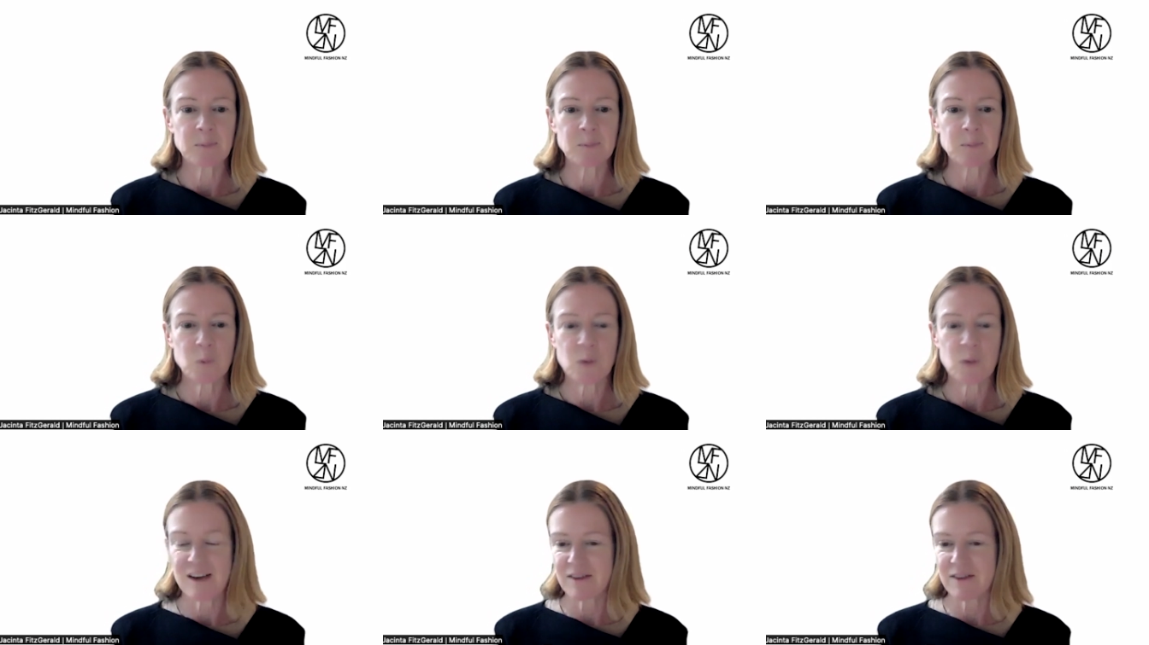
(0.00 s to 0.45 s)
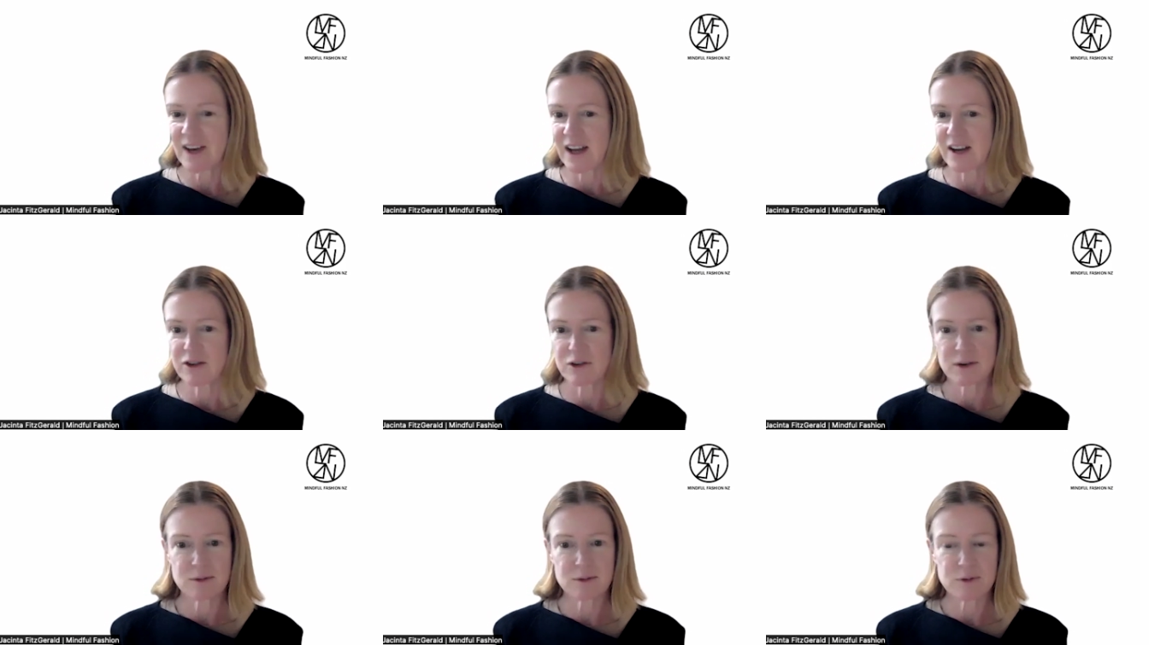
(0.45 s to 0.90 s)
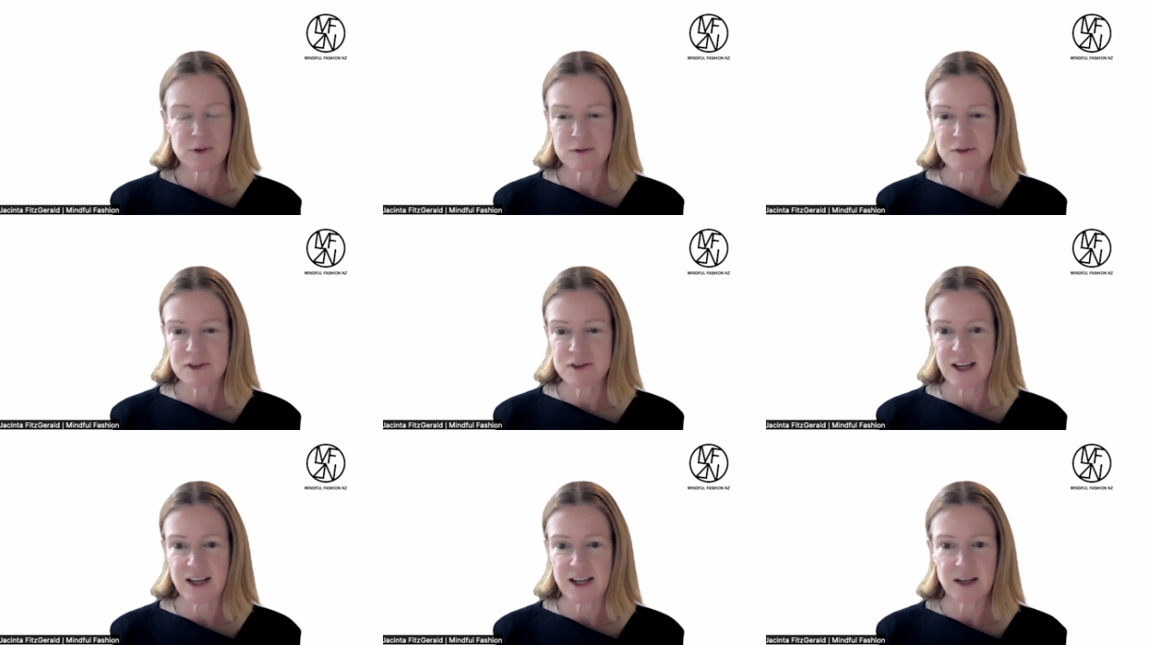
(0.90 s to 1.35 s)
We have
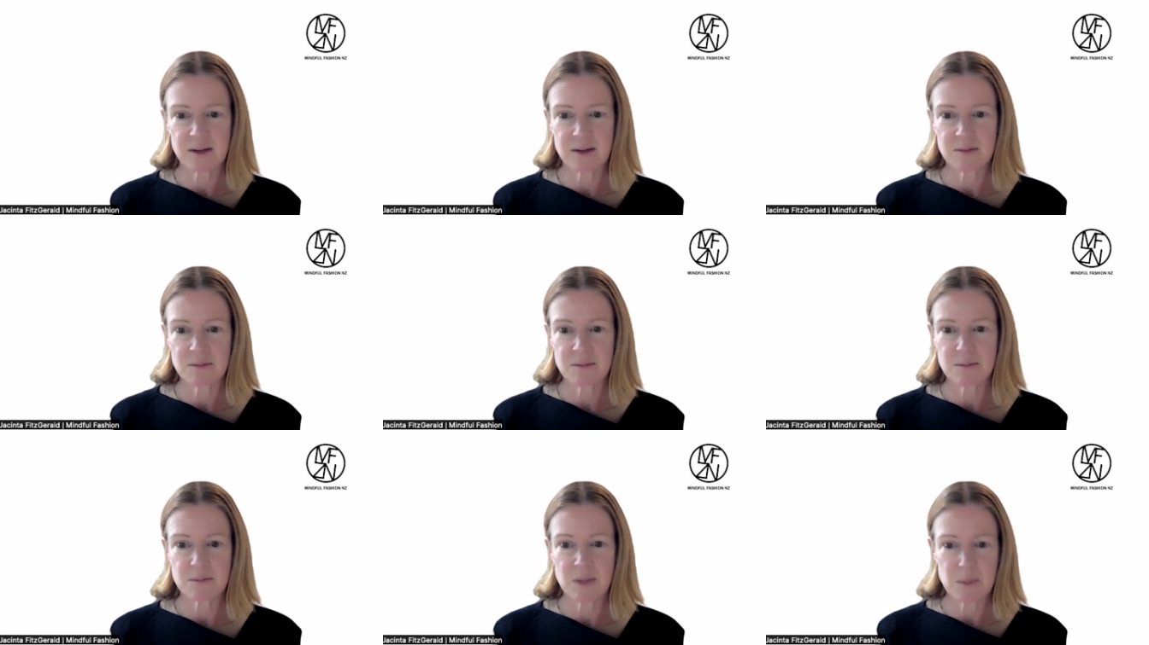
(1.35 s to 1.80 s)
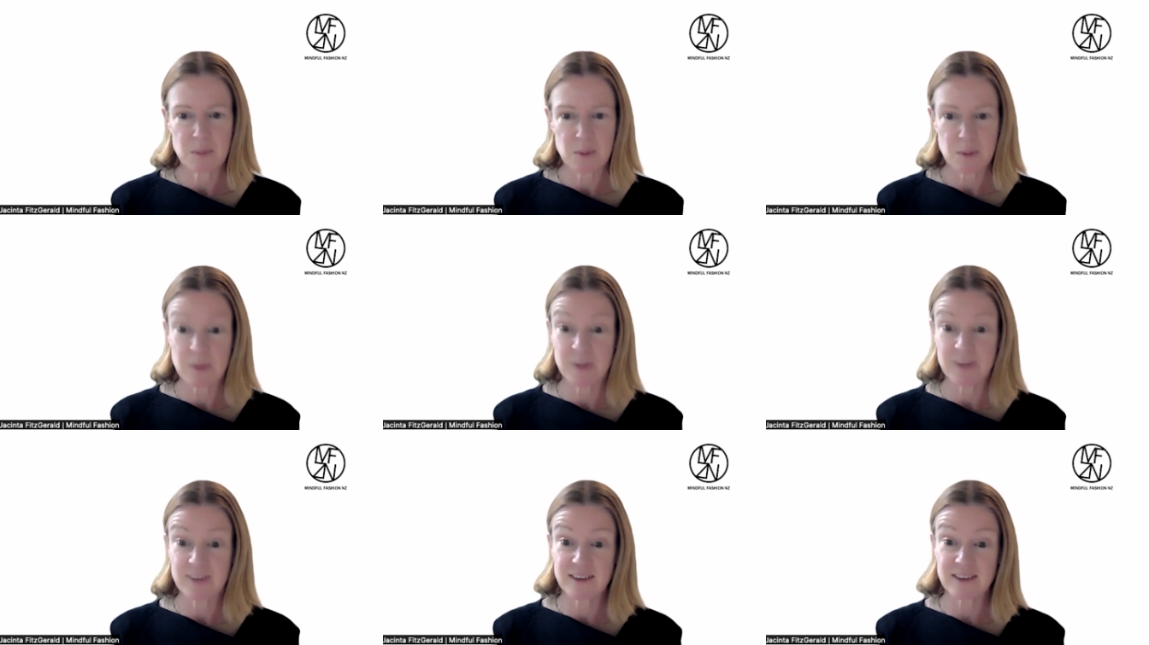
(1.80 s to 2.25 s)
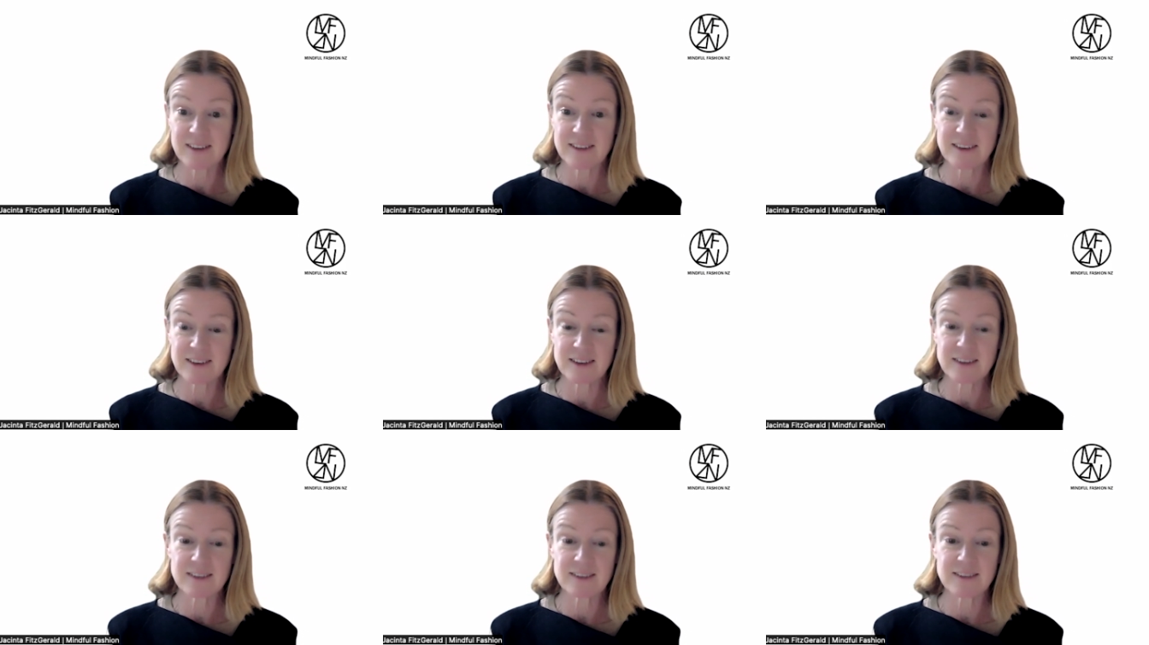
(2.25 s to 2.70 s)
115 member
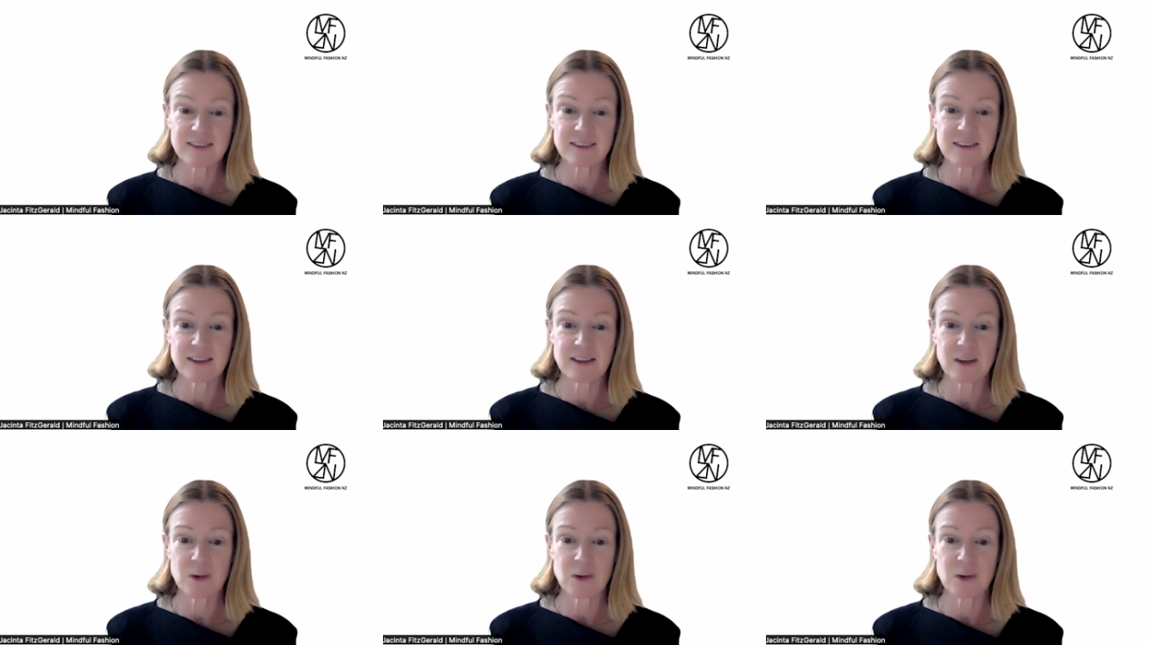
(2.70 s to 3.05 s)
businesses